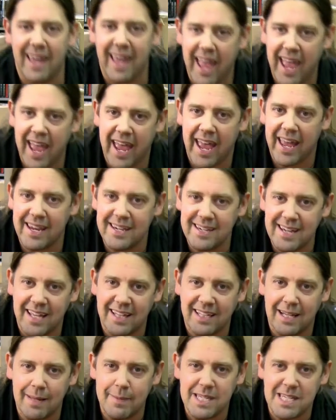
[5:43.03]
and
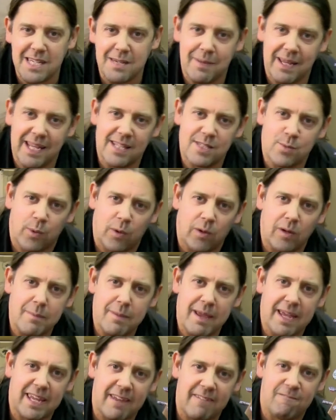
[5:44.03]
limited means we're only
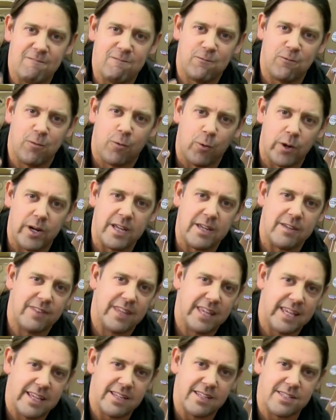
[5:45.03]
making 40 of
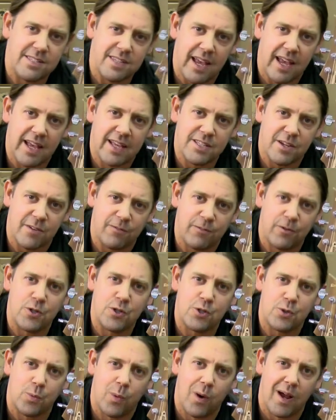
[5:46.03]
these as a
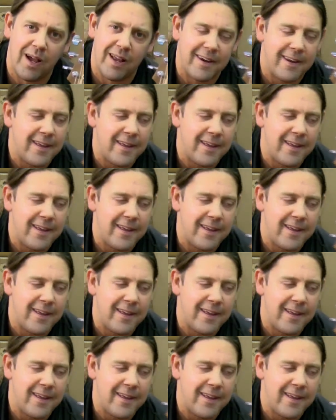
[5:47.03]
first run,